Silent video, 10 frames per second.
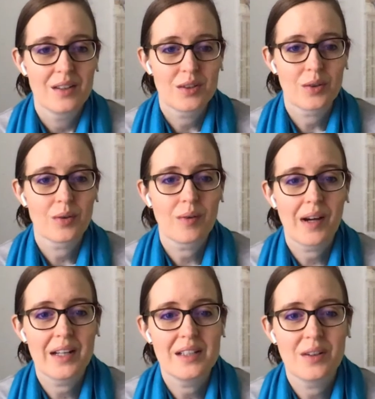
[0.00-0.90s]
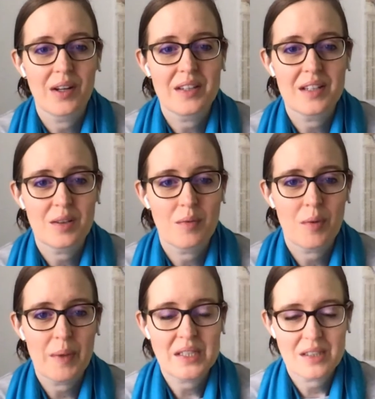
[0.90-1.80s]
So I think
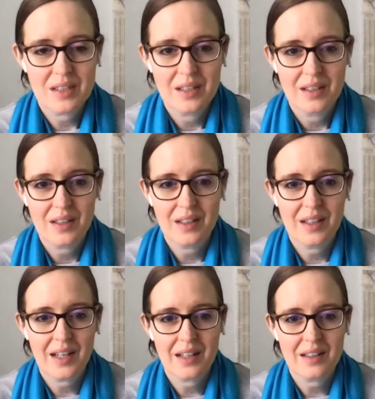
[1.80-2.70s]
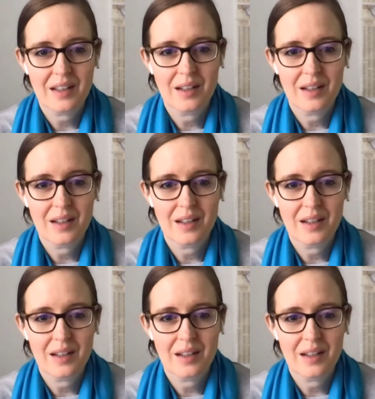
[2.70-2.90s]
the best that